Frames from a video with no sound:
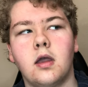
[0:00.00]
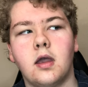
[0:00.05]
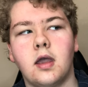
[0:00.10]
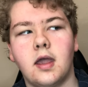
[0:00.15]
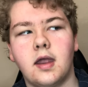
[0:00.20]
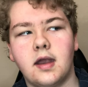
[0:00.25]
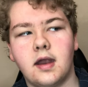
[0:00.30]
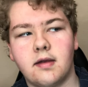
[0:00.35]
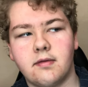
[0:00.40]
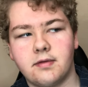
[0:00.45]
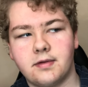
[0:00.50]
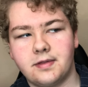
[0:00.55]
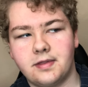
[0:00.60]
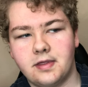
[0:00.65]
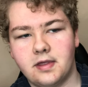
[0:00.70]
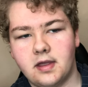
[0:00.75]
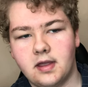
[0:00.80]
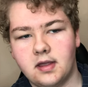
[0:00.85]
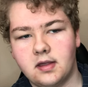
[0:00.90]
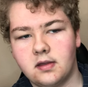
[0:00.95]
and
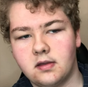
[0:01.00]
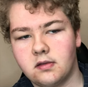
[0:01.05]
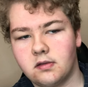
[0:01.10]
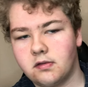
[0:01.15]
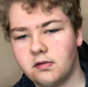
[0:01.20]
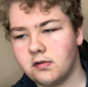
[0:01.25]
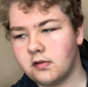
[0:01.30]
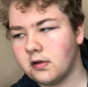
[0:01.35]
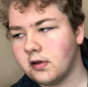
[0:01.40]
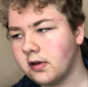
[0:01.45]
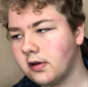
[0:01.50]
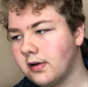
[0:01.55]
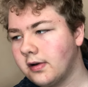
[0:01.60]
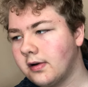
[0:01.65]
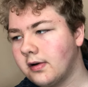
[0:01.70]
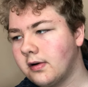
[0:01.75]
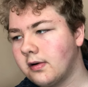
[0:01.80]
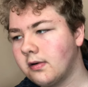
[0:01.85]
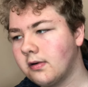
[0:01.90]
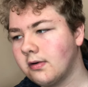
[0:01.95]
everything.
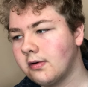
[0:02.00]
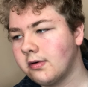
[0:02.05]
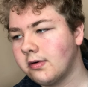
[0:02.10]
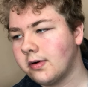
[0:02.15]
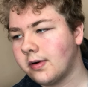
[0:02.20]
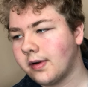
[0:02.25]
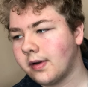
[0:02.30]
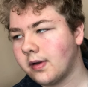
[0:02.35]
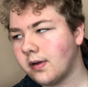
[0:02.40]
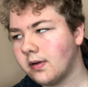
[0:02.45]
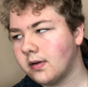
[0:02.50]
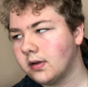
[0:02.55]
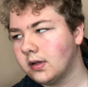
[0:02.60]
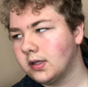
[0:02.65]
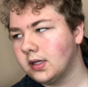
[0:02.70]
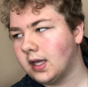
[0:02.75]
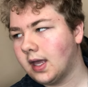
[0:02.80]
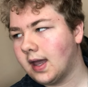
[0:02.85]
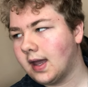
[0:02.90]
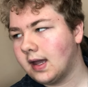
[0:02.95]
So
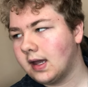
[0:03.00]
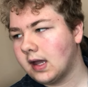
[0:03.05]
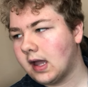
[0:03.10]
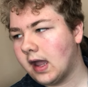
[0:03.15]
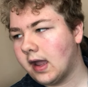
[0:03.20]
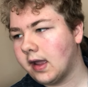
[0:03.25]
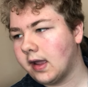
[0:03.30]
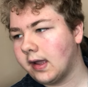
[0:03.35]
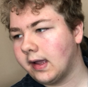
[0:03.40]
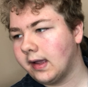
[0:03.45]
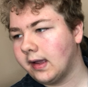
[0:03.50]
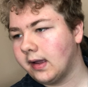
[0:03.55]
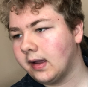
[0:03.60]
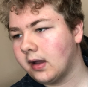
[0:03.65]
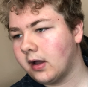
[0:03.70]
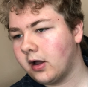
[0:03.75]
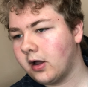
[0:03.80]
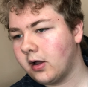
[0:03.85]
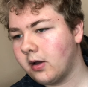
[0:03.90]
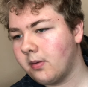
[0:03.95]
yeah, I
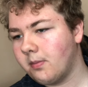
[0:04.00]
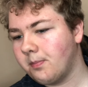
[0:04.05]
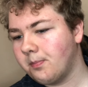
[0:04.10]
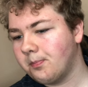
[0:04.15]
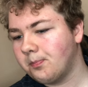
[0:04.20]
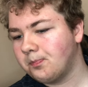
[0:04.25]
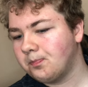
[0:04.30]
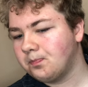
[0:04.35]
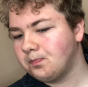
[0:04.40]
um